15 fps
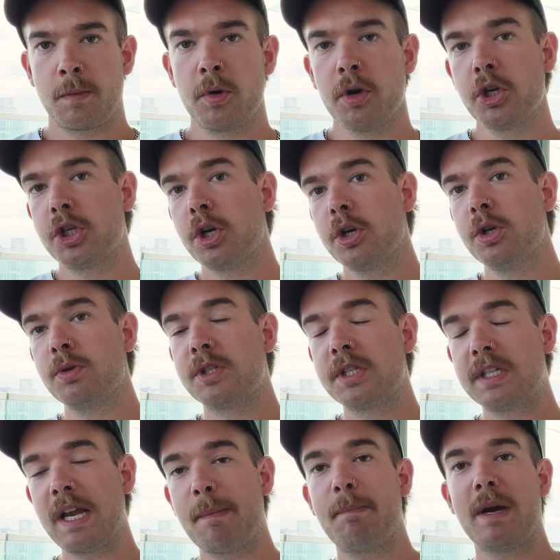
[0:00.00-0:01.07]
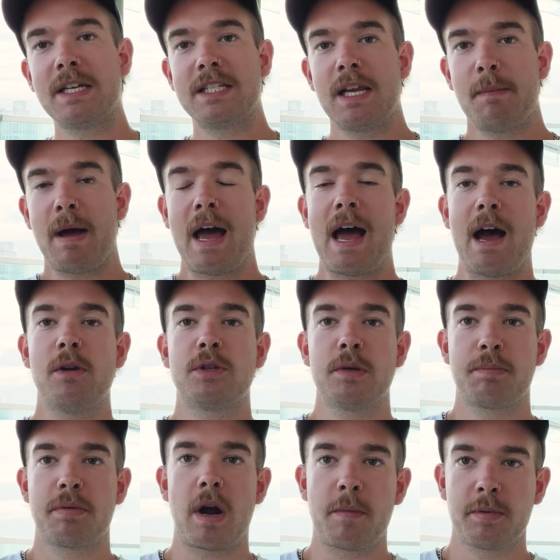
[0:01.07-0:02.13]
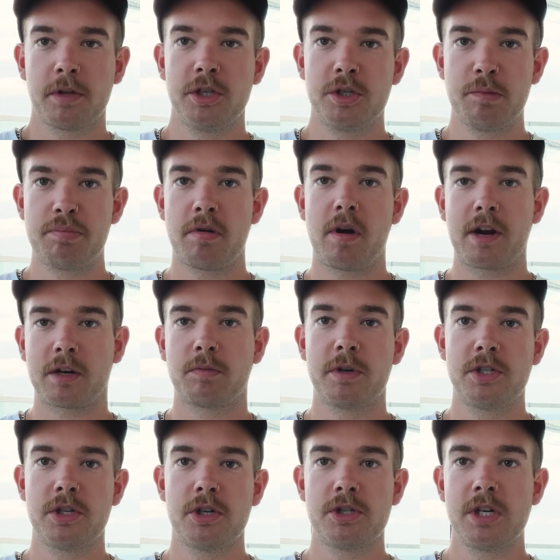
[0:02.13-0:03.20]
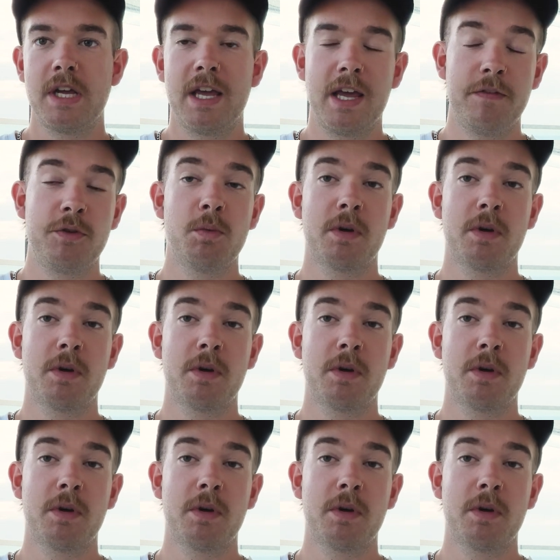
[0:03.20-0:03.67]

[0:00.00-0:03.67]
going to show you step by step how to properly do product research if you